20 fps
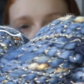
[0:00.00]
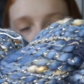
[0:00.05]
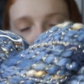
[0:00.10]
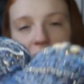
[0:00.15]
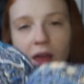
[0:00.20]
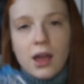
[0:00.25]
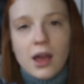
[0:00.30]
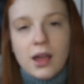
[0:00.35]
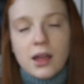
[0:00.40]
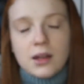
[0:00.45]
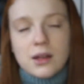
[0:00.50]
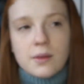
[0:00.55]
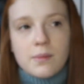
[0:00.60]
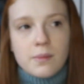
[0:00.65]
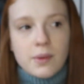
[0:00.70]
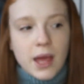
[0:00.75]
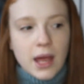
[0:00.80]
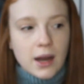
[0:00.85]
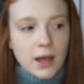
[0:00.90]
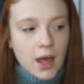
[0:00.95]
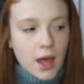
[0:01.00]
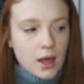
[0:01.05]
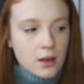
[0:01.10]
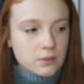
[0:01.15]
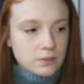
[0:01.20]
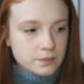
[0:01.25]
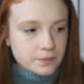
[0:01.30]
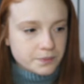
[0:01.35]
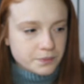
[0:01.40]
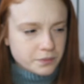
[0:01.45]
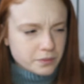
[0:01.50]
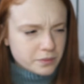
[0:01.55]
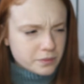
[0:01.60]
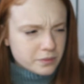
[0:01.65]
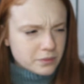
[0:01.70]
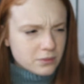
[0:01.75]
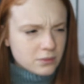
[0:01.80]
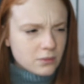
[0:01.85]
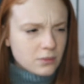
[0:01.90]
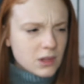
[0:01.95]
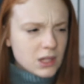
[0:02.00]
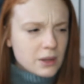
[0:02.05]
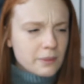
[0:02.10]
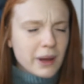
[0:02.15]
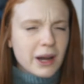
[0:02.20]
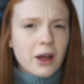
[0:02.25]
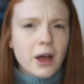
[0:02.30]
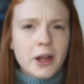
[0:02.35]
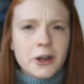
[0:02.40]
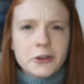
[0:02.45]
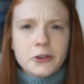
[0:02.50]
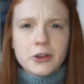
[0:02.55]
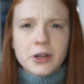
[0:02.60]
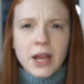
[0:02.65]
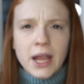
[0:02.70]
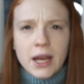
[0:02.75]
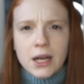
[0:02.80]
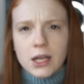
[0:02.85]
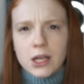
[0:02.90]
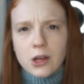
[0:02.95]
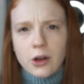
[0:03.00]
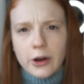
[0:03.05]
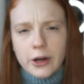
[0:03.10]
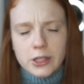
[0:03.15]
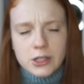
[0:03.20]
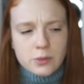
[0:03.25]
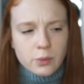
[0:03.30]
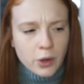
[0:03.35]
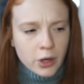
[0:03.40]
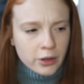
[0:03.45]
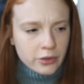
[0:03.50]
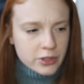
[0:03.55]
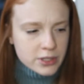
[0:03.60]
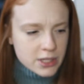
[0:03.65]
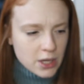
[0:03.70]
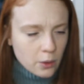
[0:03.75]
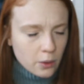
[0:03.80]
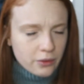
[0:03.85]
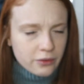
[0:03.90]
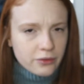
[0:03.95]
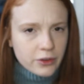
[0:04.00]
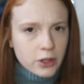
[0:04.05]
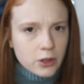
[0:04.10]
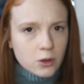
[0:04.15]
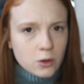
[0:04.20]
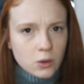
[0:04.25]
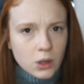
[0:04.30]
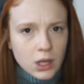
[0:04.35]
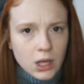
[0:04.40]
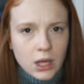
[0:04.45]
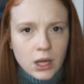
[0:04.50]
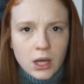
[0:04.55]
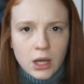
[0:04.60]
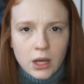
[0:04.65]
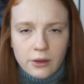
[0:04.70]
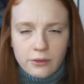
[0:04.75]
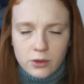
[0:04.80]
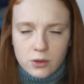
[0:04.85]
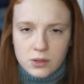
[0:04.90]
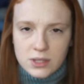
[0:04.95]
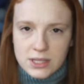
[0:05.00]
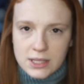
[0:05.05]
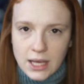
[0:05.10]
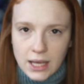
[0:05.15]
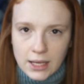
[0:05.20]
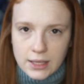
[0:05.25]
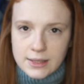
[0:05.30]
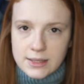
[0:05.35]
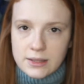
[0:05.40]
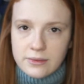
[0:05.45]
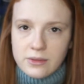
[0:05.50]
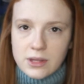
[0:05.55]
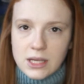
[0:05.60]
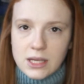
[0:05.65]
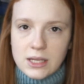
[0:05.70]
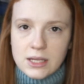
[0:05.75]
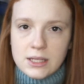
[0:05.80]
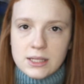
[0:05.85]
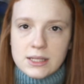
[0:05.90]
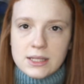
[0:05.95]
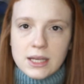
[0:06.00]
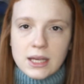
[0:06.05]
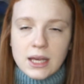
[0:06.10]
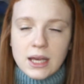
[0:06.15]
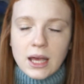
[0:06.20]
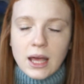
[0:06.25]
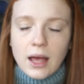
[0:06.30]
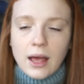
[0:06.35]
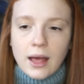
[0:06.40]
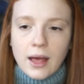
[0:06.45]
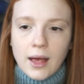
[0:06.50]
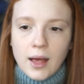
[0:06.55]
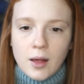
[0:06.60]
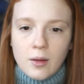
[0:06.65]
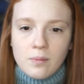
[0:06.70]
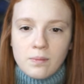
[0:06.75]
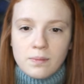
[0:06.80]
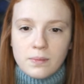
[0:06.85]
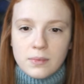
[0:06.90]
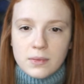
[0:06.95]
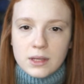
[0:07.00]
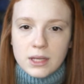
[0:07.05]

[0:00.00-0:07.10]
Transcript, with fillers: I think I ended up getting about 180 yards worth, so a few skeins of these, and